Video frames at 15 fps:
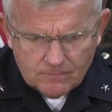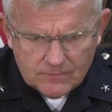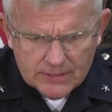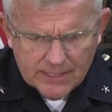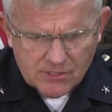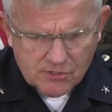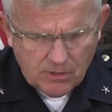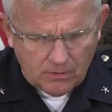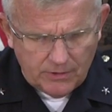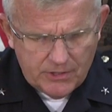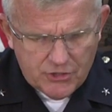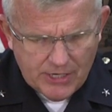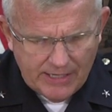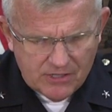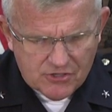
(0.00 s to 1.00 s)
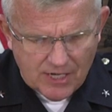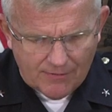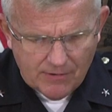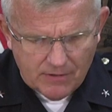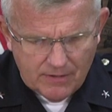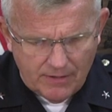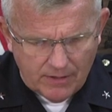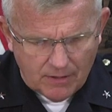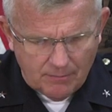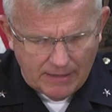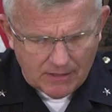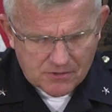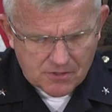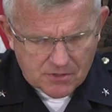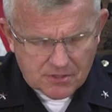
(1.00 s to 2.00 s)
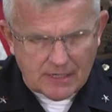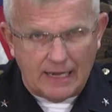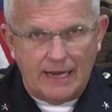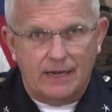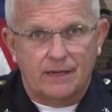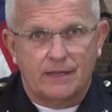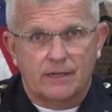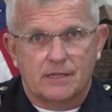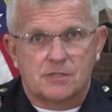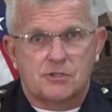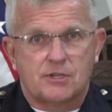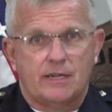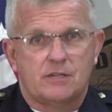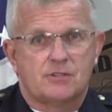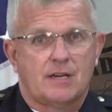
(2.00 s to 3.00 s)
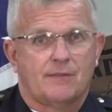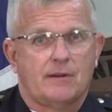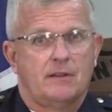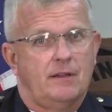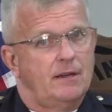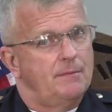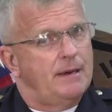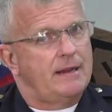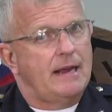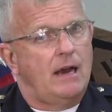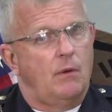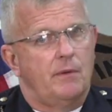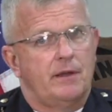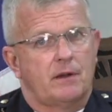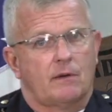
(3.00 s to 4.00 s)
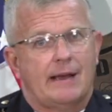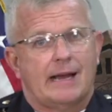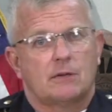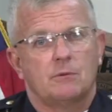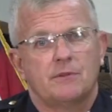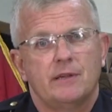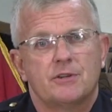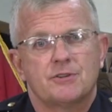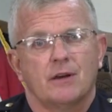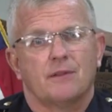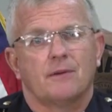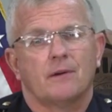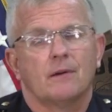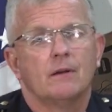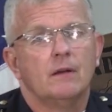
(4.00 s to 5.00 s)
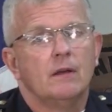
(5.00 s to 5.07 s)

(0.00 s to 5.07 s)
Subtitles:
It's certainly changed everything about society, and it's changed everything about how we interact with each other,